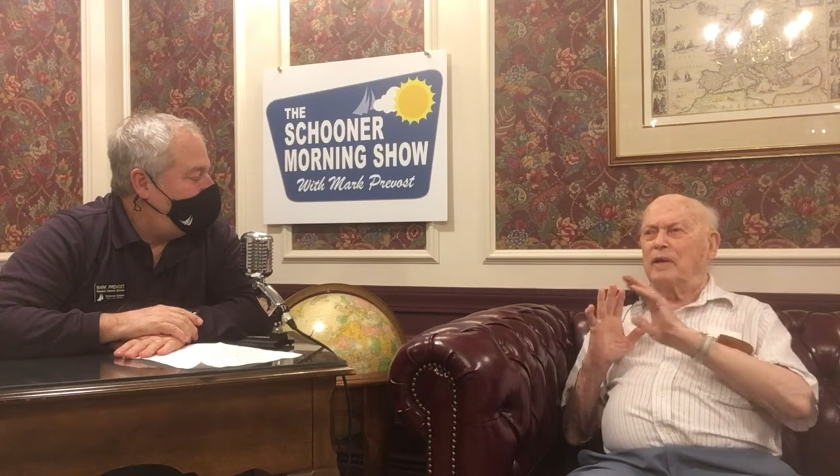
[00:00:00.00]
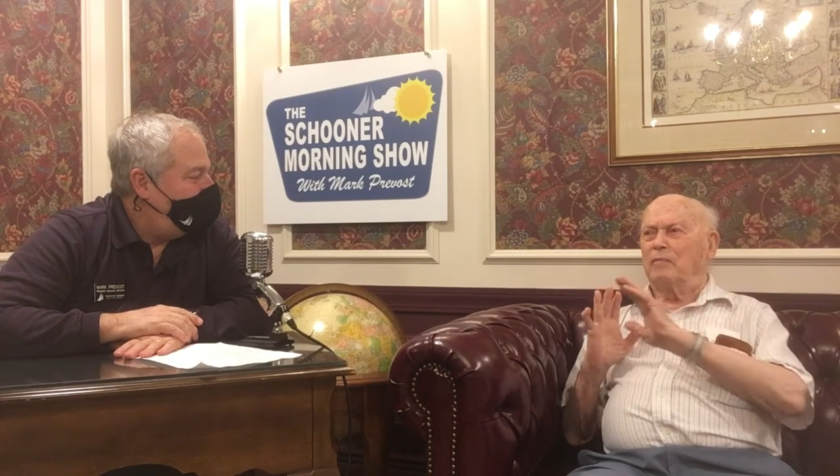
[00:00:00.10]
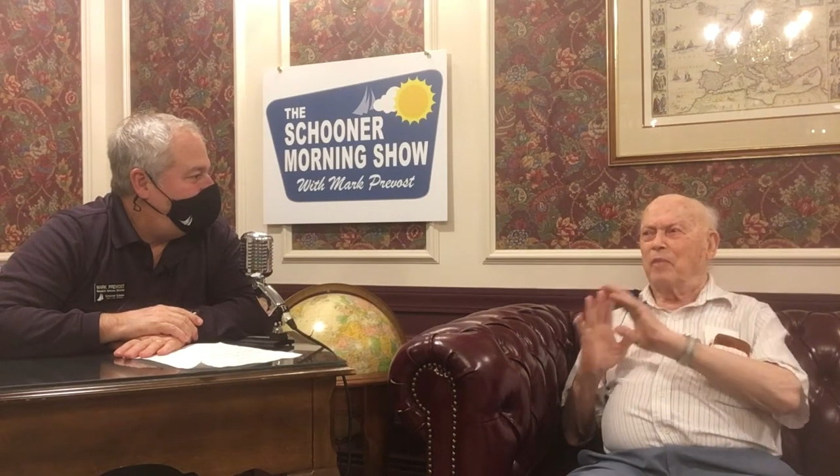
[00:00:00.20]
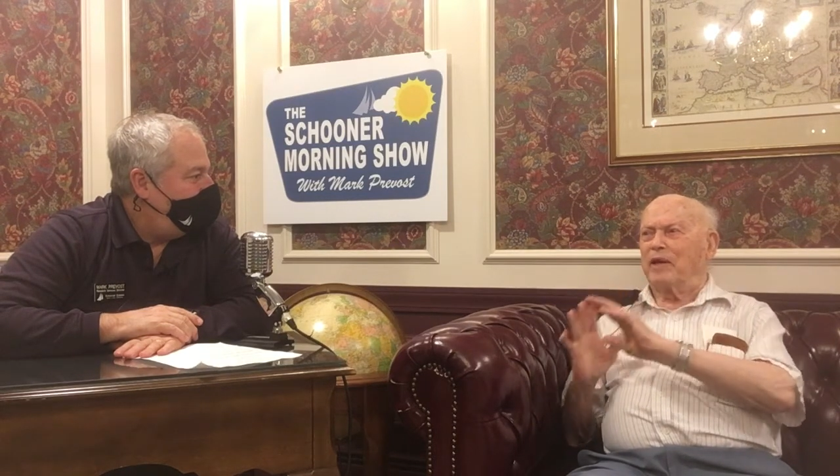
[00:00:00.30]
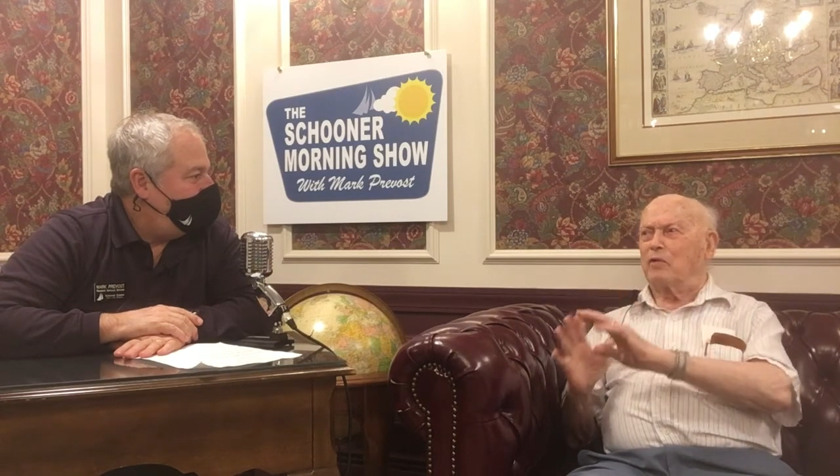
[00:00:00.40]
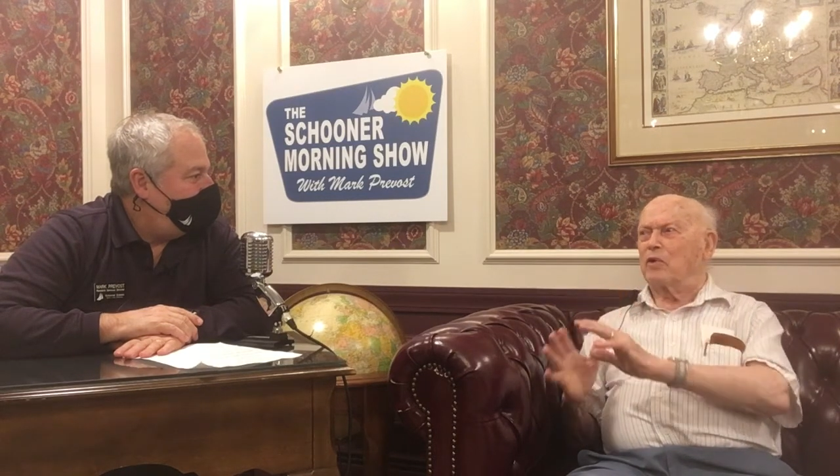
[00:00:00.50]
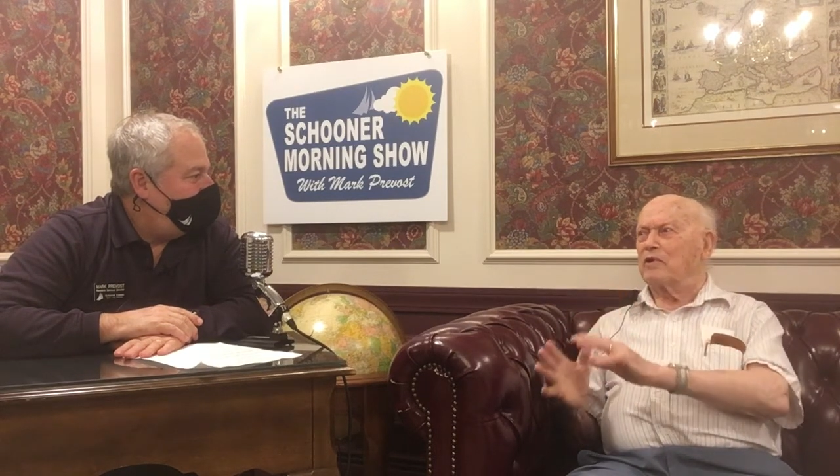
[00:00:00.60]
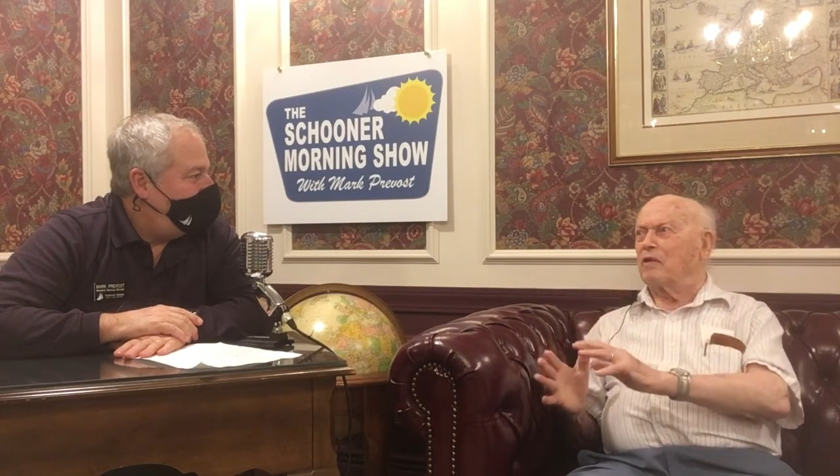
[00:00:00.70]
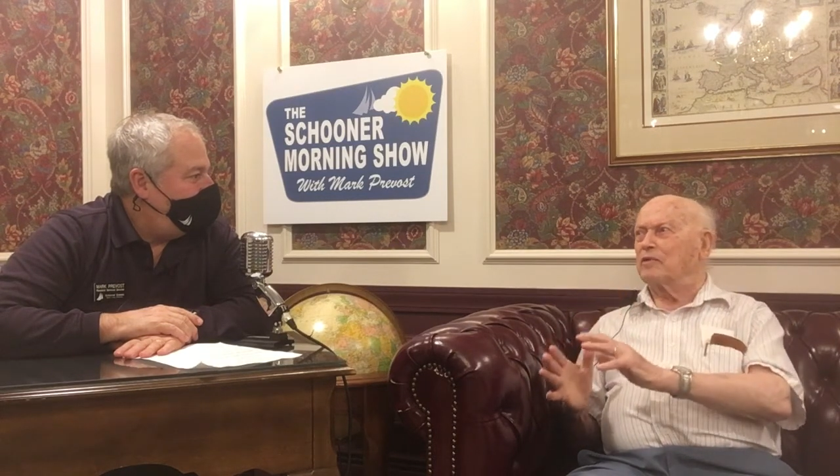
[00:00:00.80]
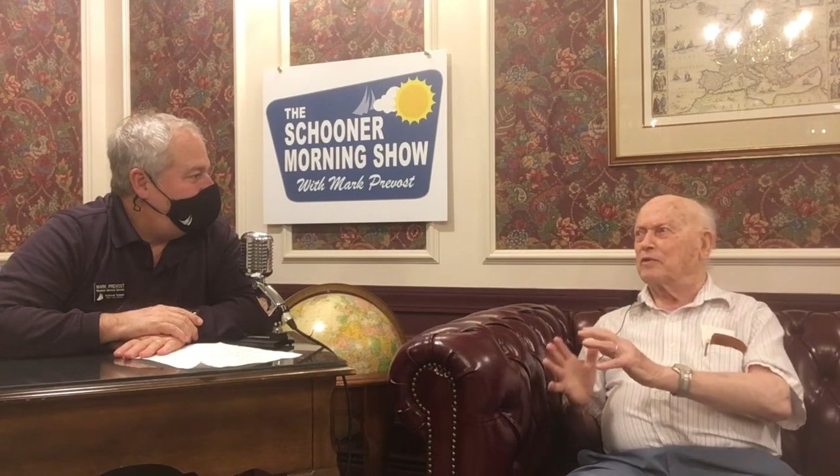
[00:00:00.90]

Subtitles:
didn't matter whether I was